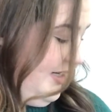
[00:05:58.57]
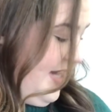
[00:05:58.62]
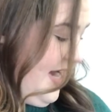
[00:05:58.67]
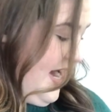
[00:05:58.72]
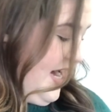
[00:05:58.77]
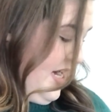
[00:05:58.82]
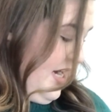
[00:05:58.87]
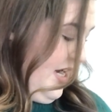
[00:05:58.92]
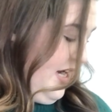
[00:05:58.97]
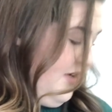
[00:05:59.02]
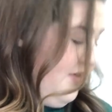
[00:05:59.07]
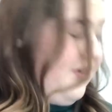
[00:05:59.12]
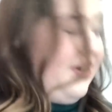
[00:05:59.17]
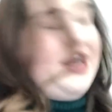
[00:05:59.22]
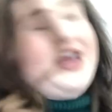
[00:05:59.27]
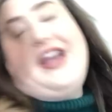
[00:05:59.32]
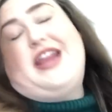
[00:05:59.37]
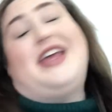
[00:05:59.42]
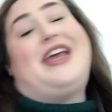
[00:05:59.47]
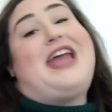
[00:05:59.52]
Katie or
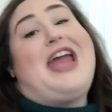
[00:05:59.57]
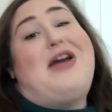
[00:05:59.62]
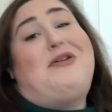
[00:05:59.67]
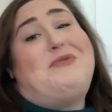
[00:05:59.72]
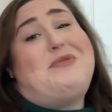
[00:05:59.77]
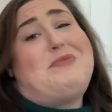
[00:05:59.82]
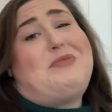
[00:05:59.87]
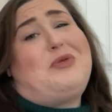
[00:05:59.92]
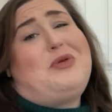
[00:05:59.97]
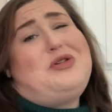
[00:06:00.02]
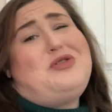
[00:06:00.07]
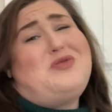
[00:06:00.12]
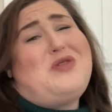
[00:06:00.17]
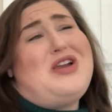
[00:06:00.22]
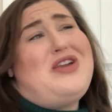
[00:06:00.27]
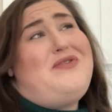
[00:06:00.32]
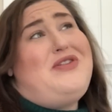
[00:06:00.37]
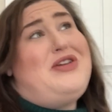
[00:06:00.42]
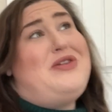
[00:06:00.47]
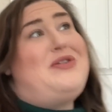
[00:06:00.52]
Danny, I can't remember which
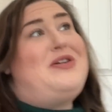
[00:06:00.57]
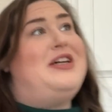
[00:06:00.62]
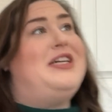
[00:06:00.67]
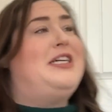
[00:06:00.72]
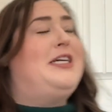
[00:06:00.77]
one of you.